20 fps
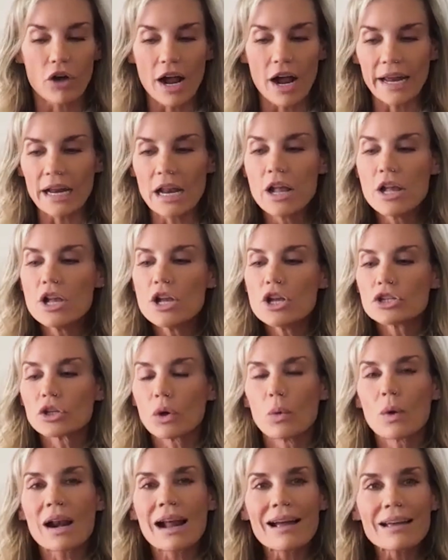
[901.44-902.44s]
Right. So
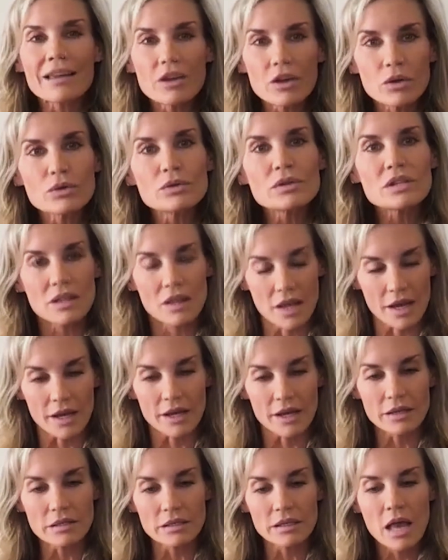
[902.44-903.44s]
when I used
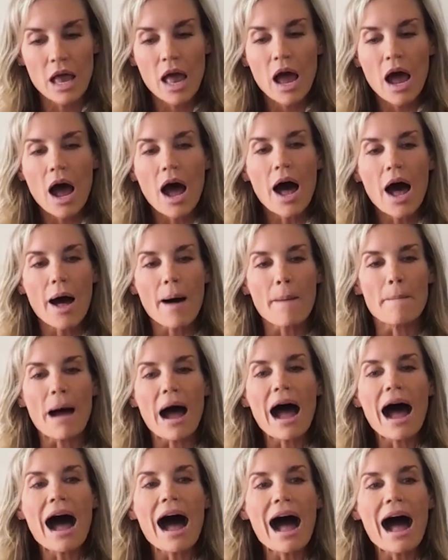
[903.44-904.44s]
this,
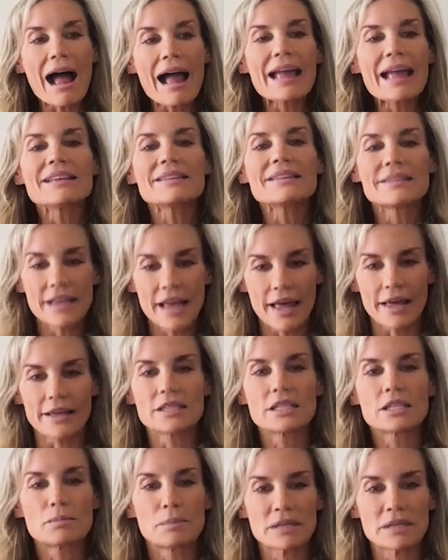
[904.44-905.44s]
I said
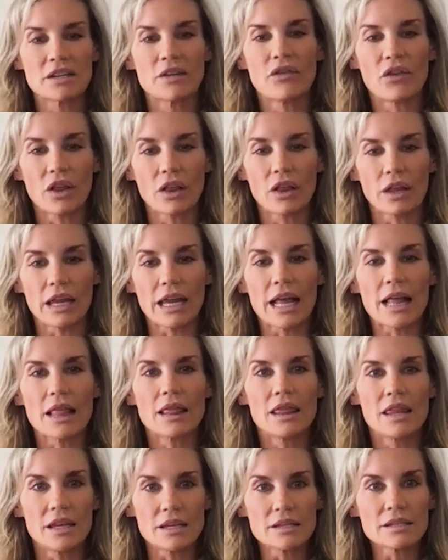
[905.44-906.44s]
specifically,
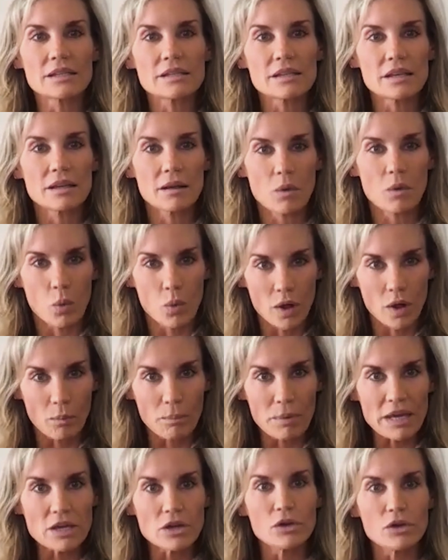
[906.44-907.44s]
this will
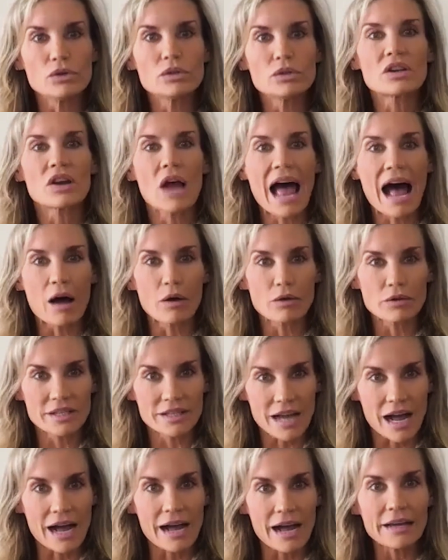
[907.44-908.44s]
be used
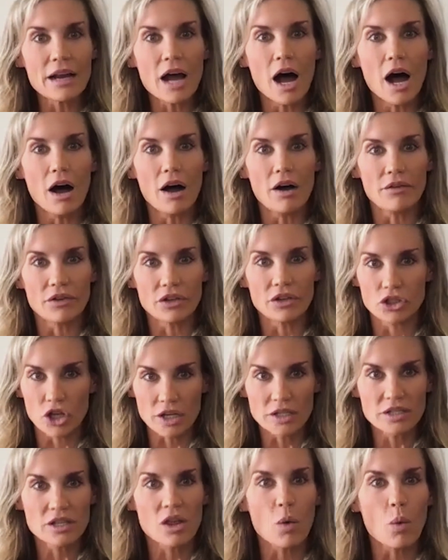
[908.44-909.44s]
outside of
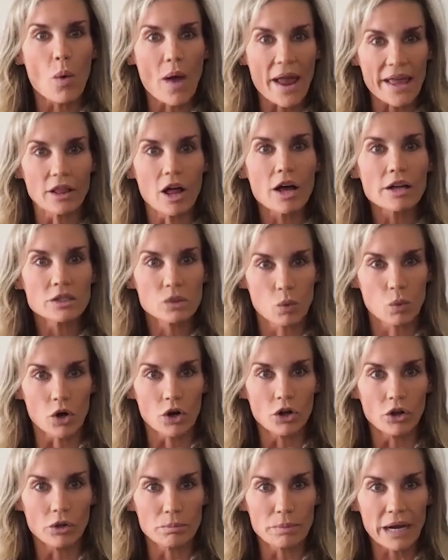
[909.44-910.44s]
just the weight loss
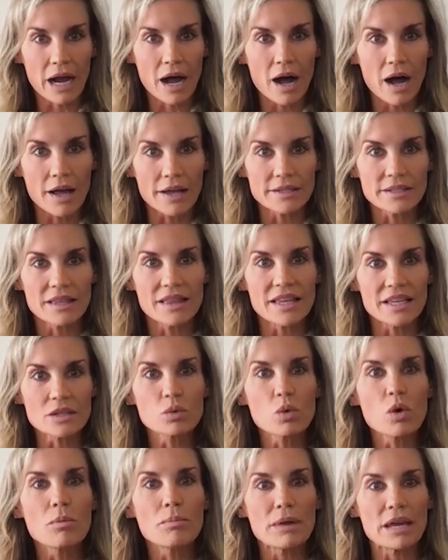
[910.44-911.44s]
world, because this
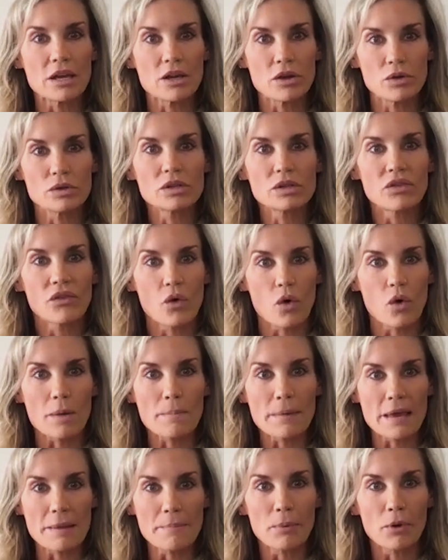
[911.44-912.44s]
will be used for
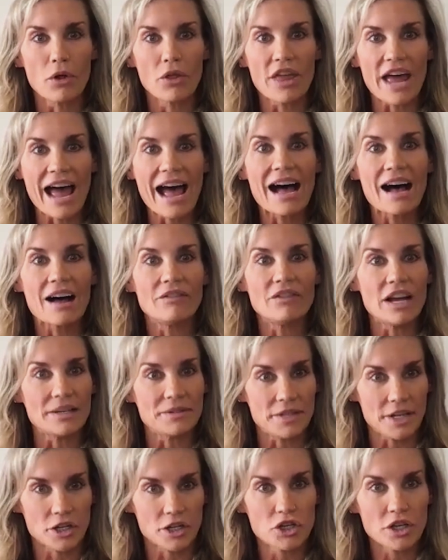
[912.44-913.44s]
people that have
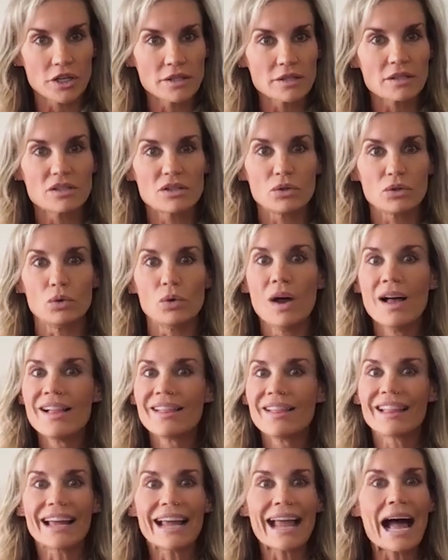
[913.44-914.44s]
addictions to
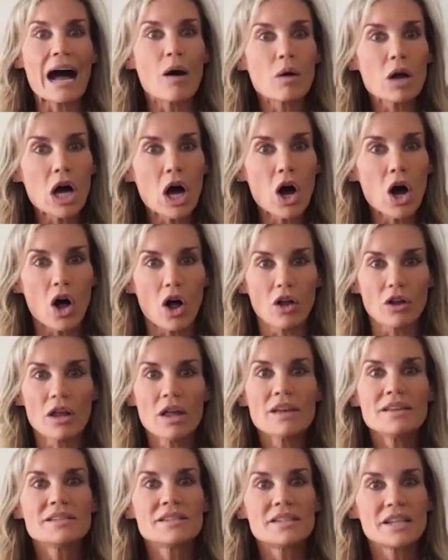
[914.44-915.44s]
like alcohol,
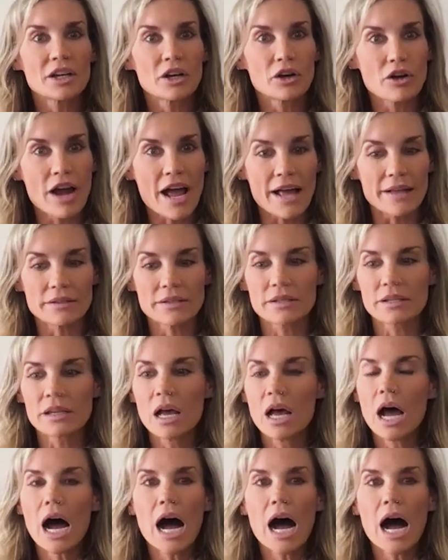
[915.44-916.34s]
cigarettes,